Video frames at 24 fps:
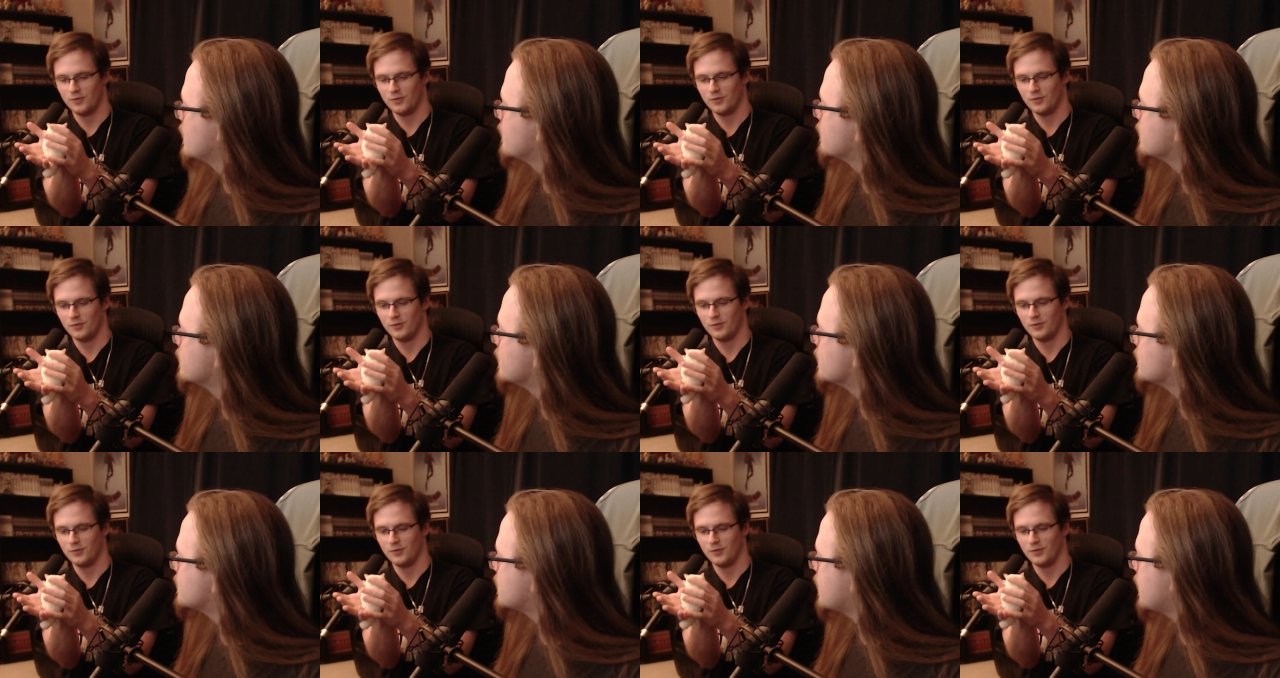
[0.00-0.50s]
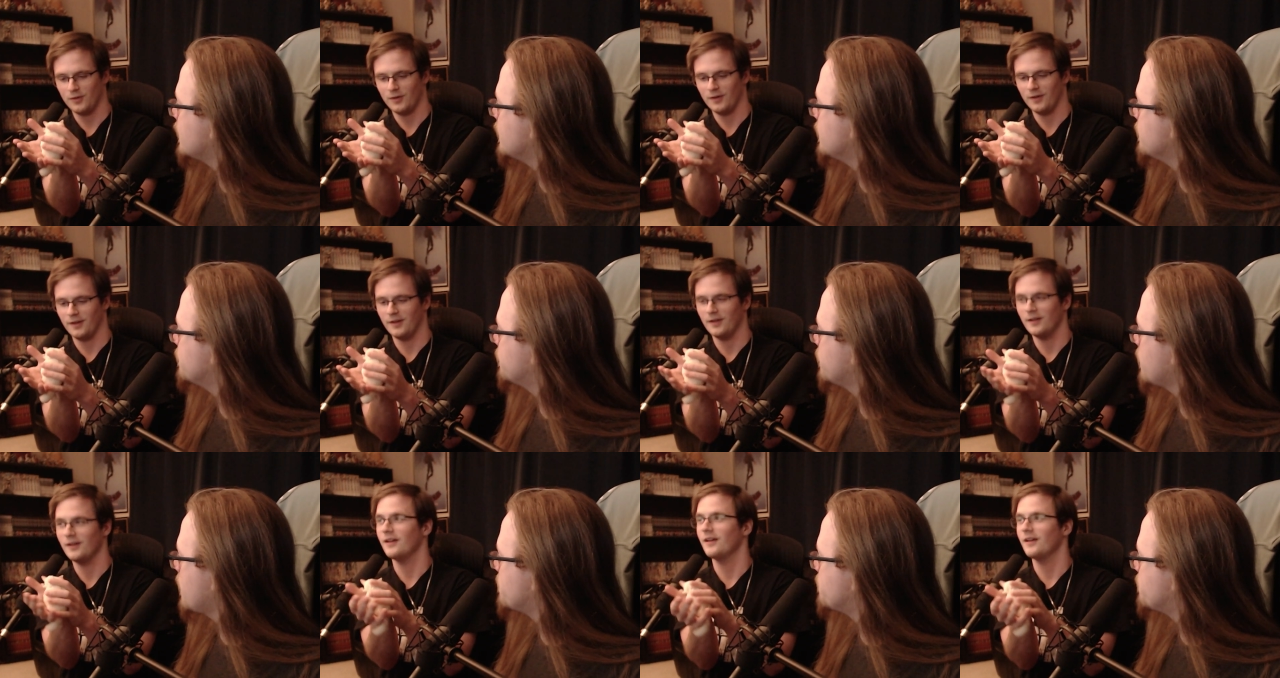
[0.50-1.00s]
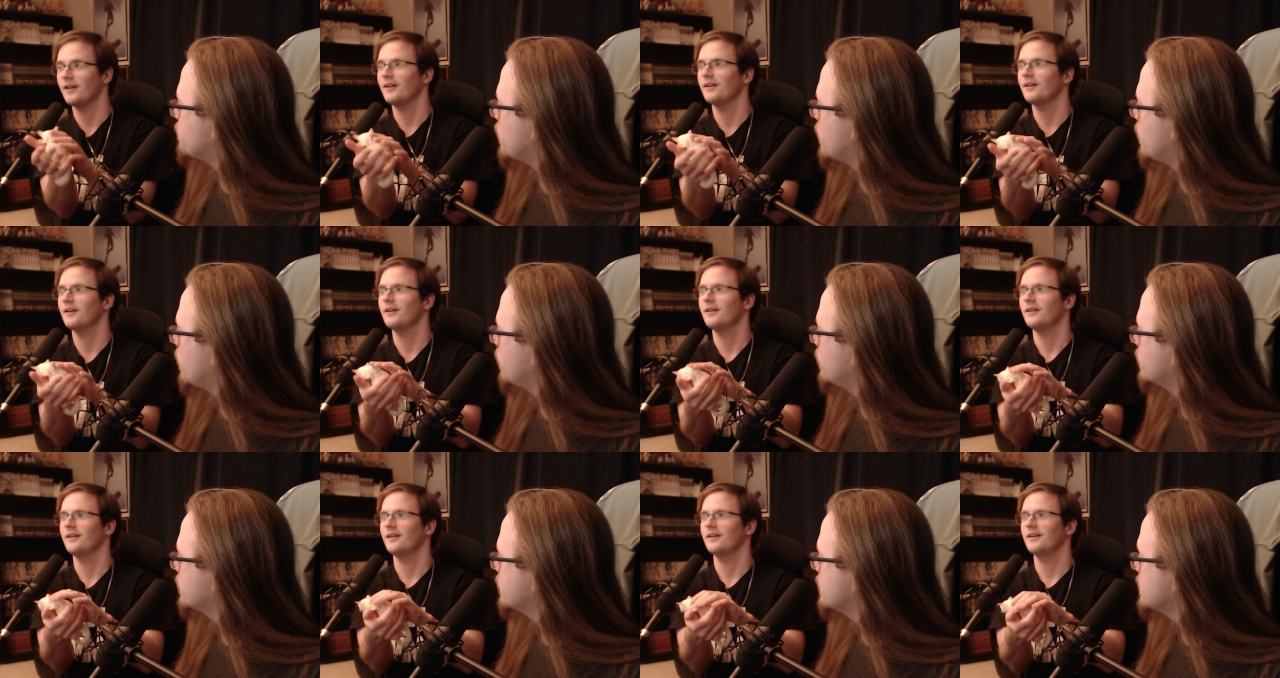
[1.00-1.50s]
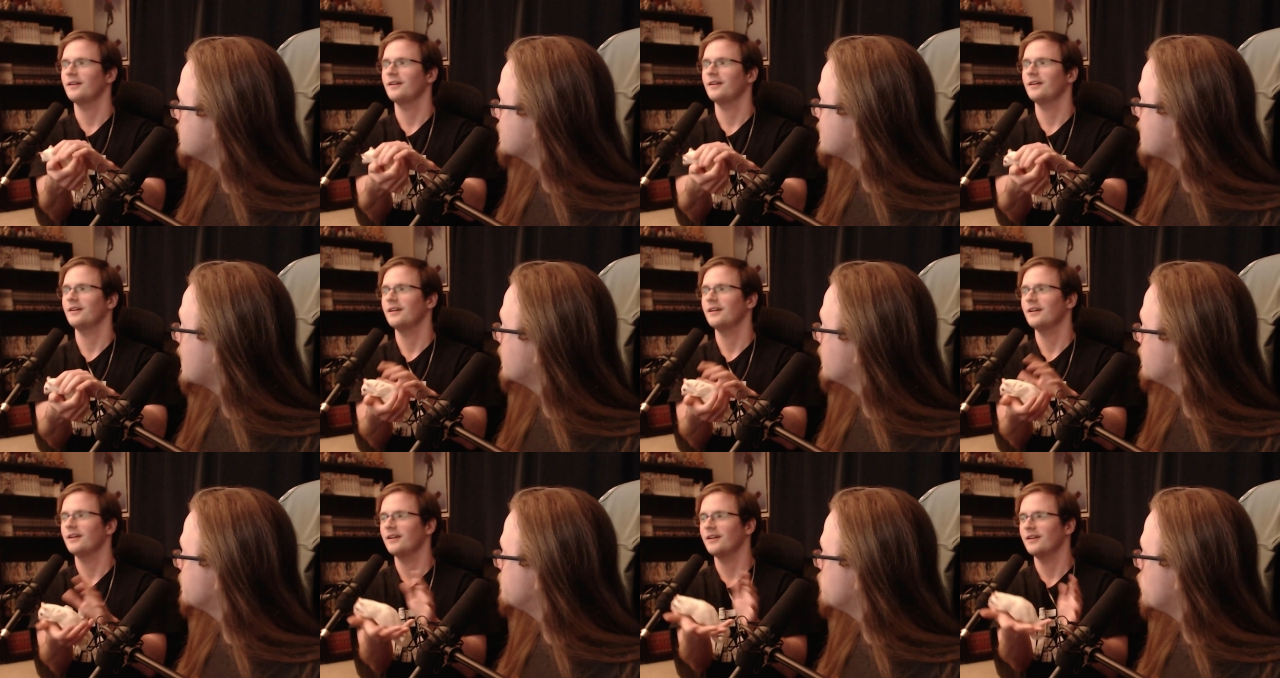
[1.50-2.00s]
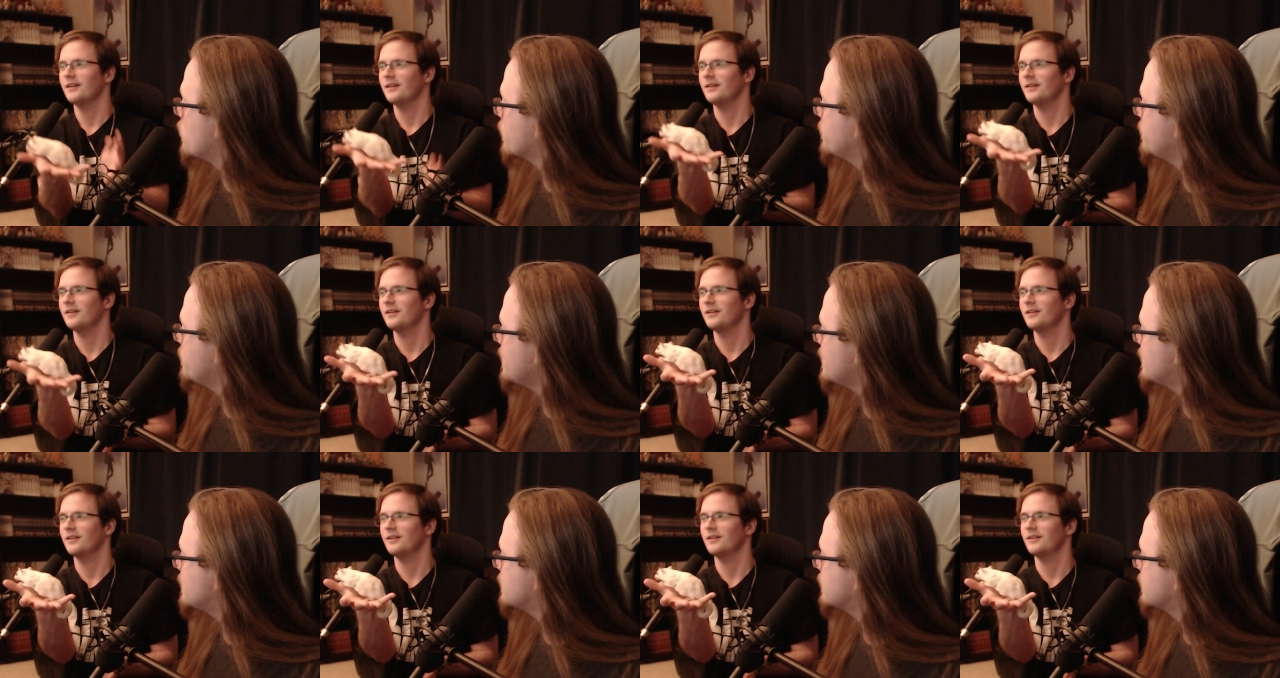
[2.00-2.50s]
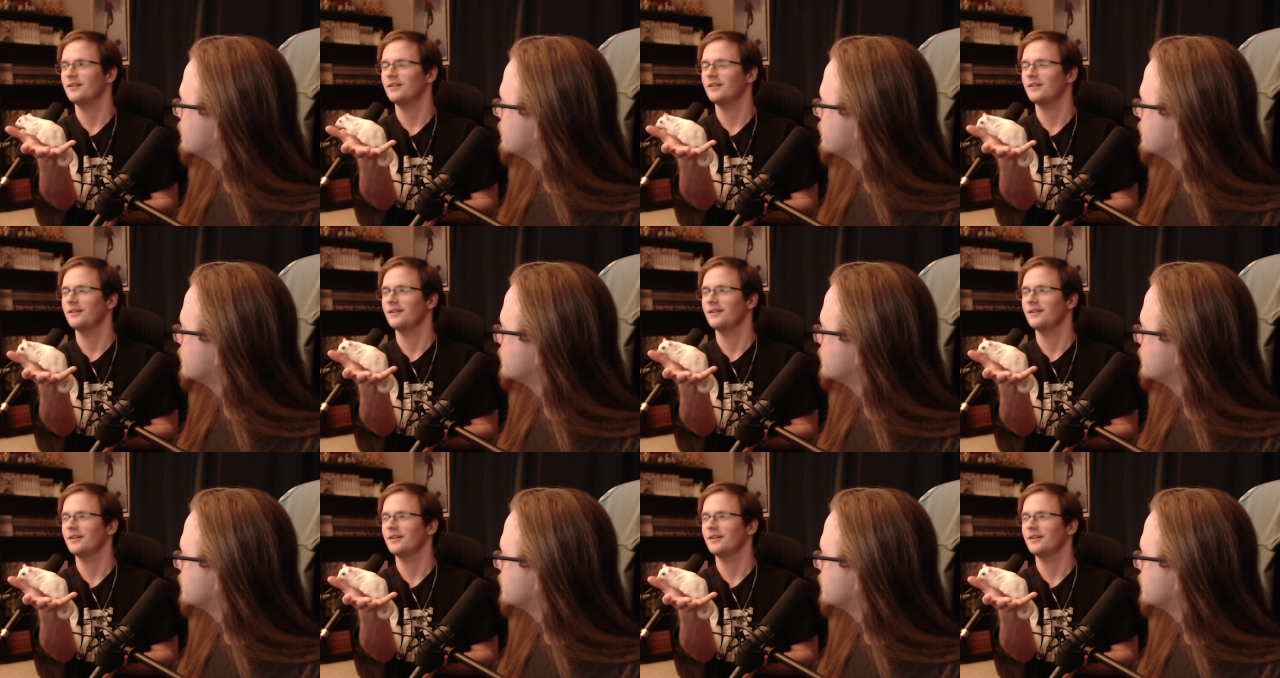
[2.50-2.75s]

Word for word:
Speaker 1: A tiny fluff ball. He's gotten more fit.